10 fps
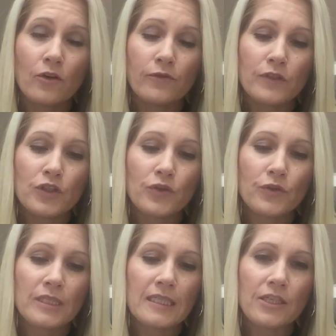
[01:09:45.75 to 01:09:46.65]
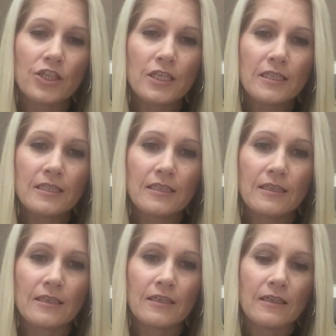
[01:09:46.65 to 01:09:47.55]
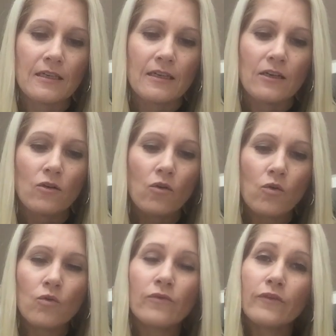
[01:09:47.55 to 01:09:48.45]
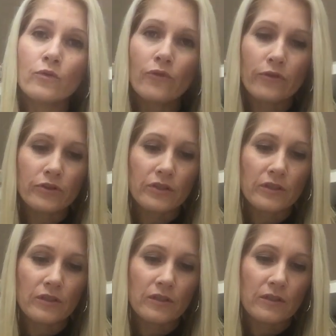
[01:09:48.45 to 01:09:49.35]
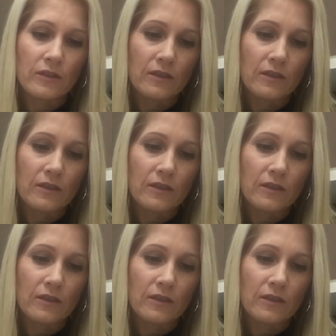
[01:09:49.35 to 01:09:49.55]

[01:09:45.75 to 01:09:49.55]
over 2 stitches, all full crosses.